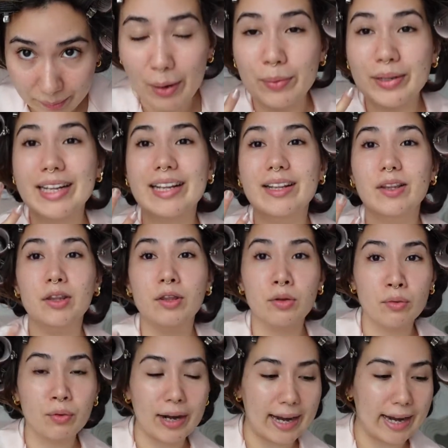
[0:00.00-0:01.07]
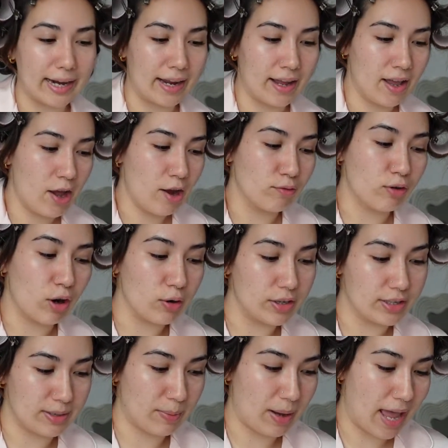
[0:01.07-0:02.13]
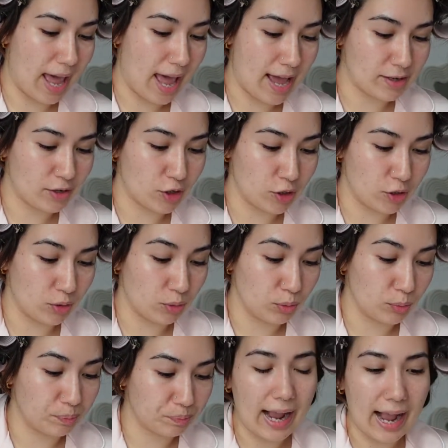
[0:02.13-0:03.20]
I would need 3 rollers in my hair to